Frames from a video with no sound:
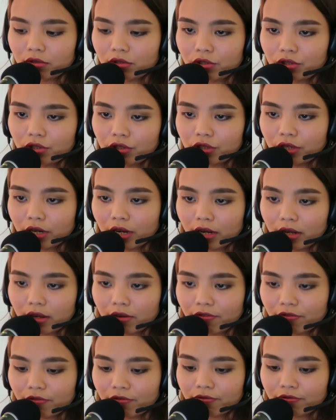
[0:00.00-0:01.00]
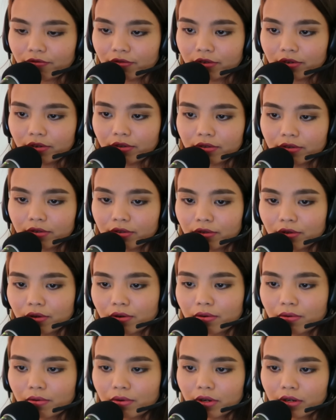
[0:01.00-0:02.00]
check further
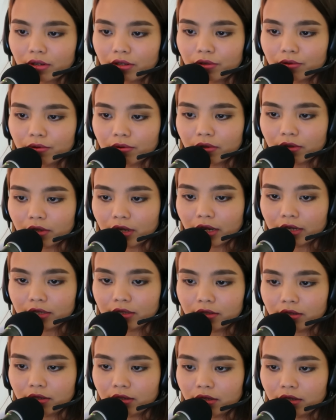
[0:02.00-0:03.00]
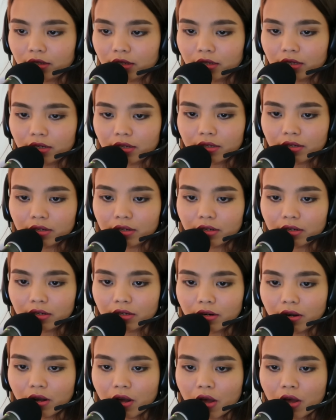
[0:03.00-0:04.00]
though. Your last
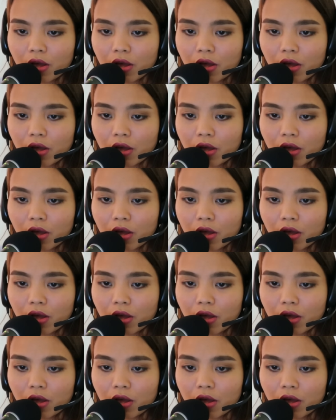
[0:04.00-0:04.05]
year.